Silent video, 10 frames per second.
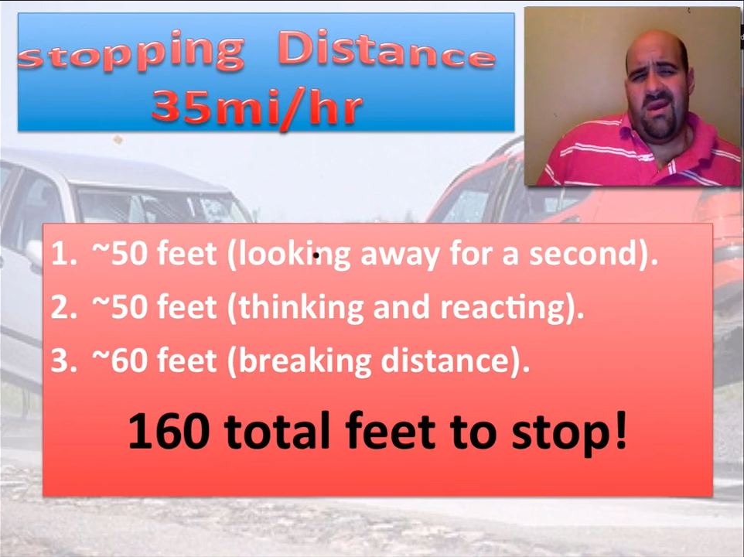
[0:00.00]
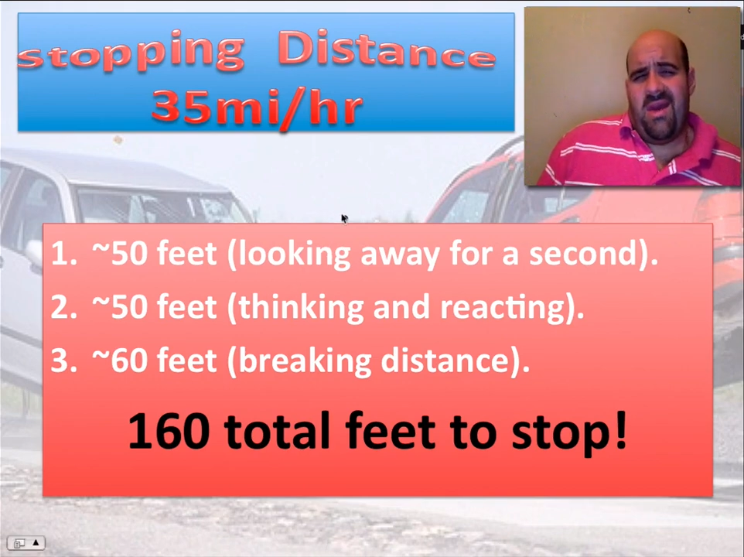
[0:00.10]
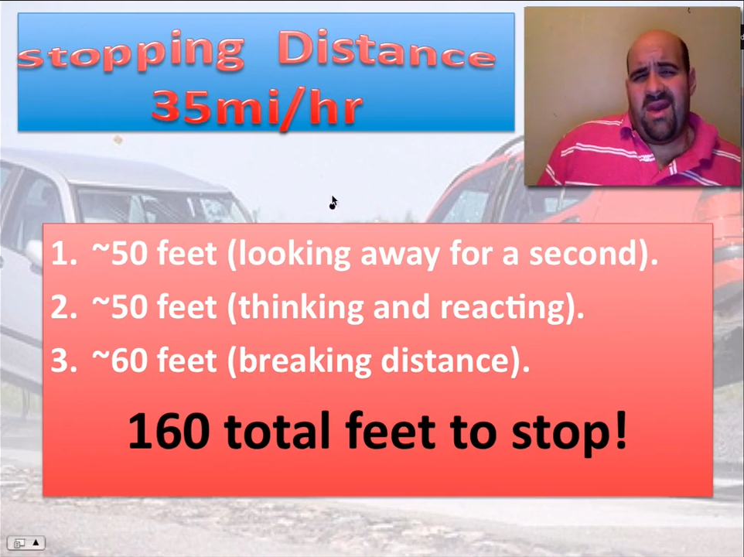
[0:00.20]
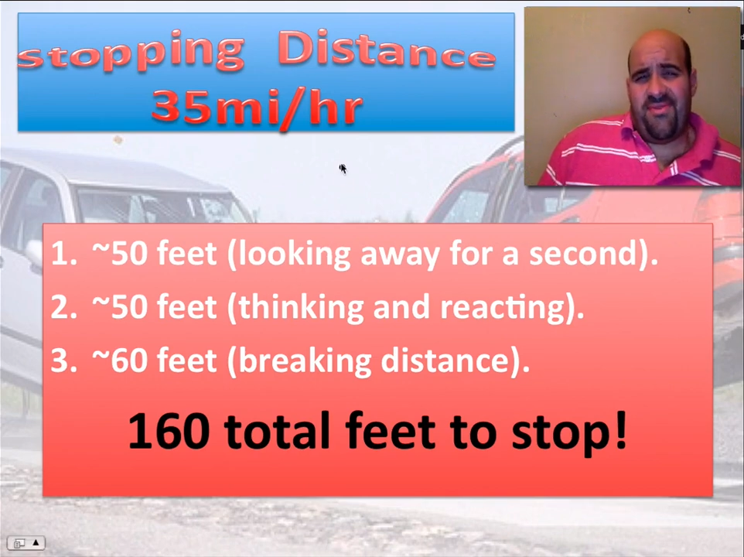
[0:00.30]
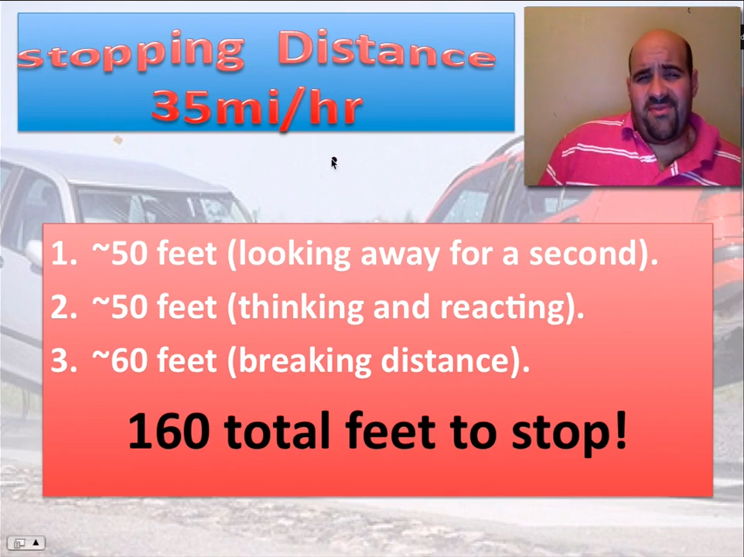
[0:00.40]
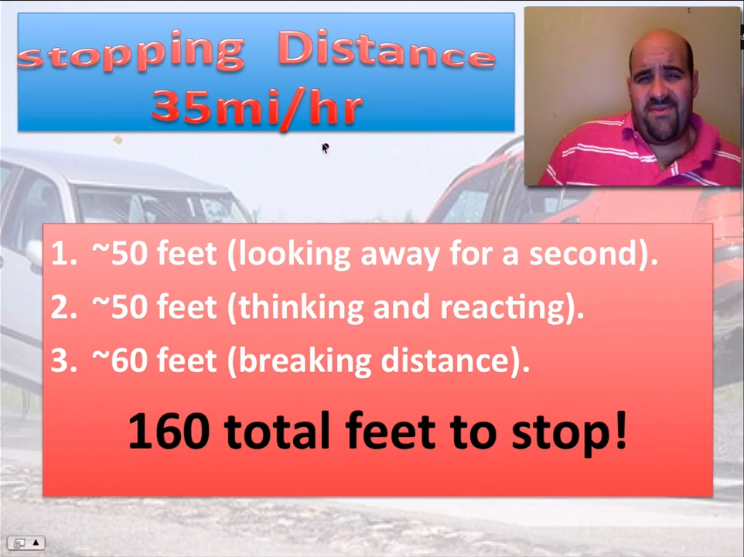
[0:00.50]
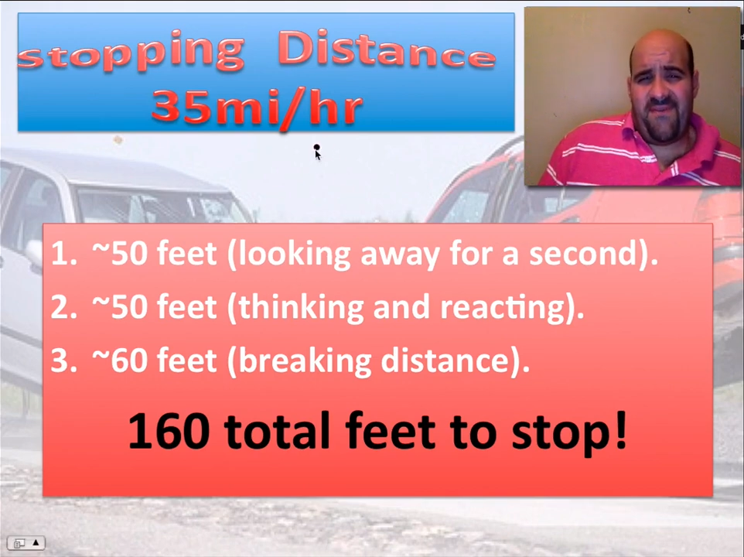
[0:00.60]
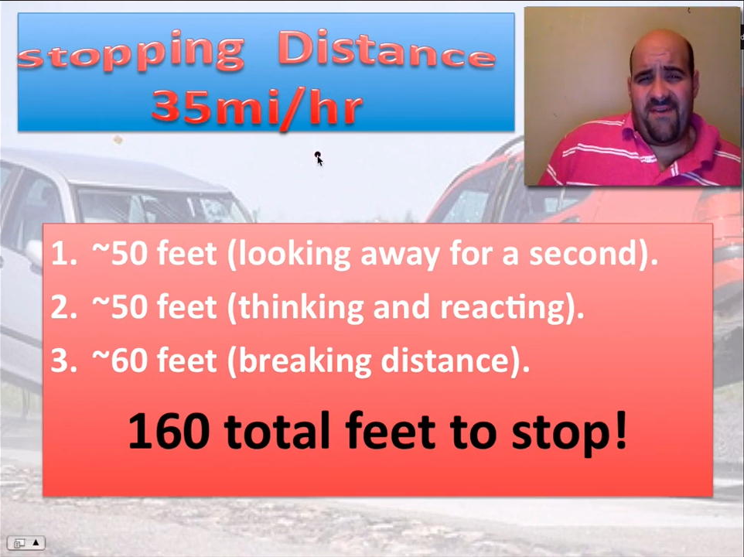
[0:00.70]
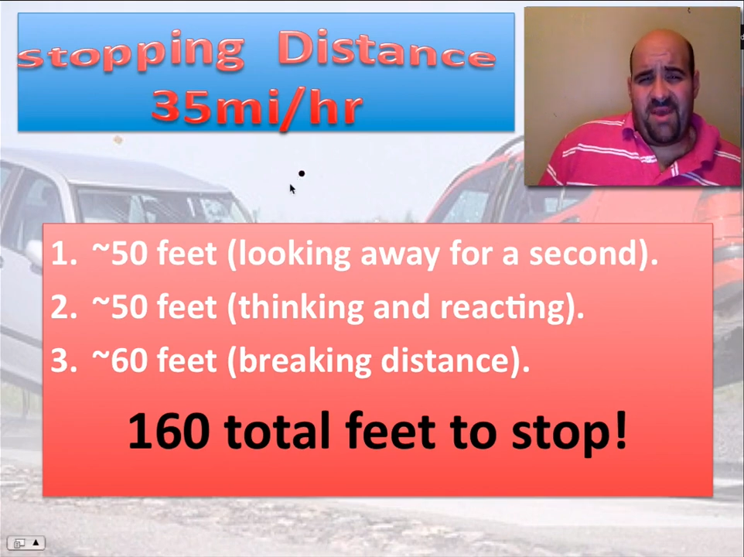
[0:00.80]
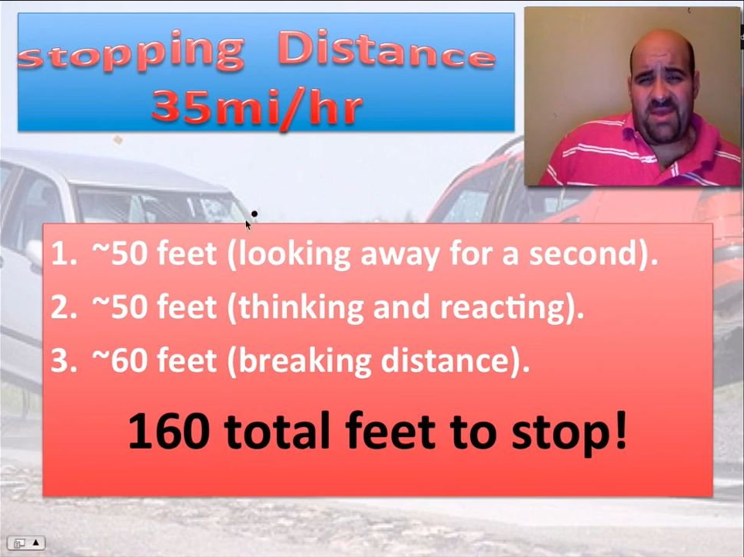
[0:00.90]
at
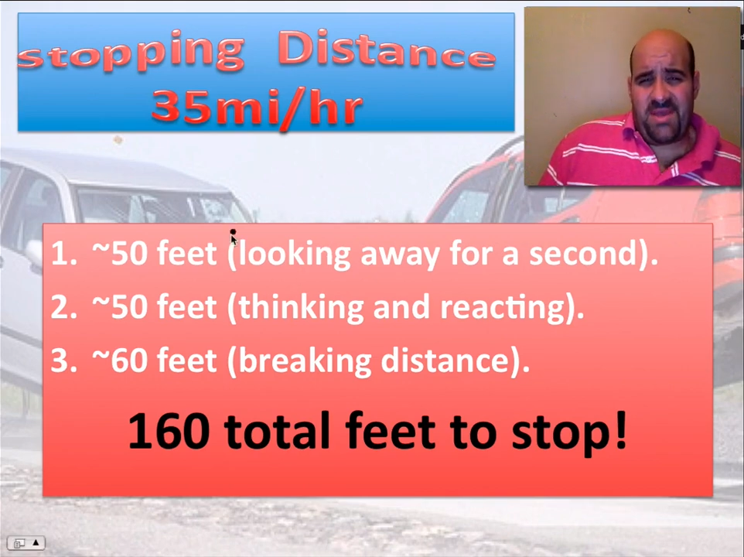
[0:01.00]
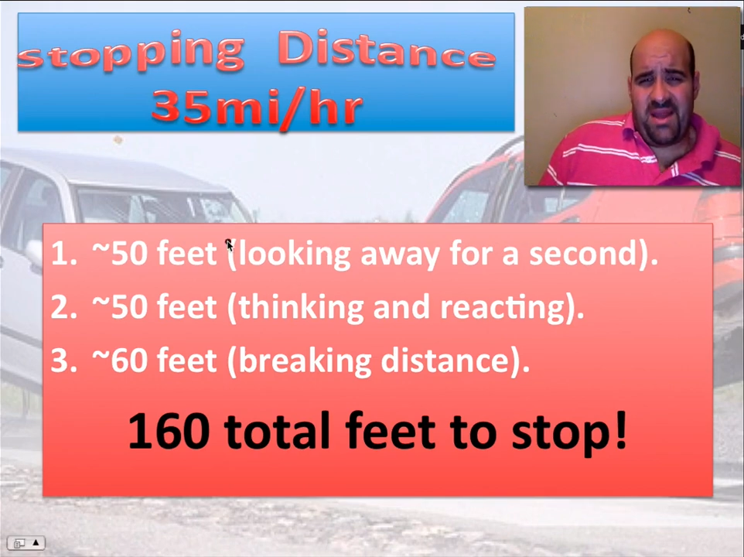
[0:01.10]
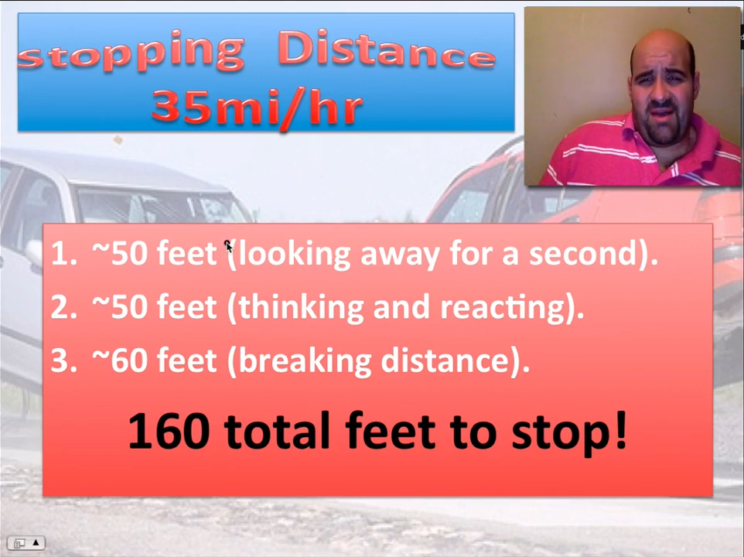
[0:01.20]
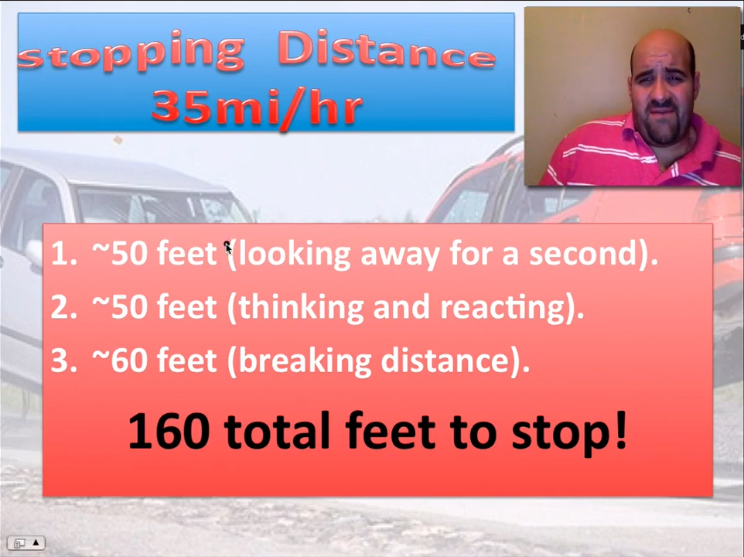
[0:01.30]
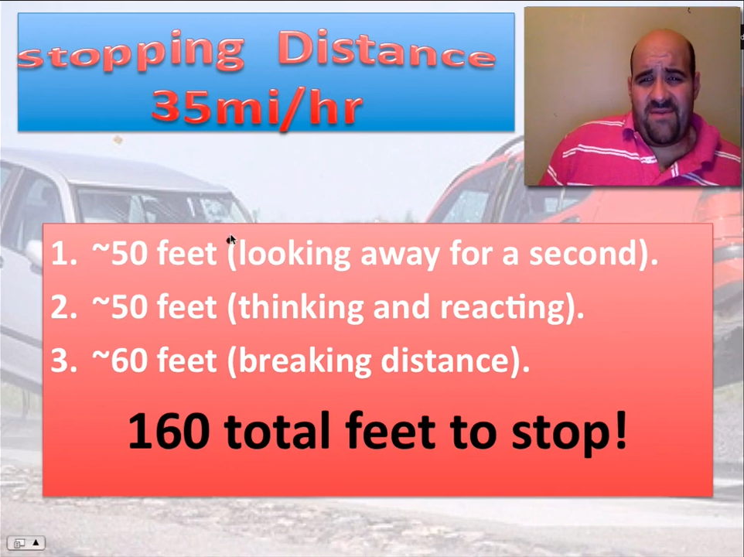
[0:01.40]
35 miles an hour,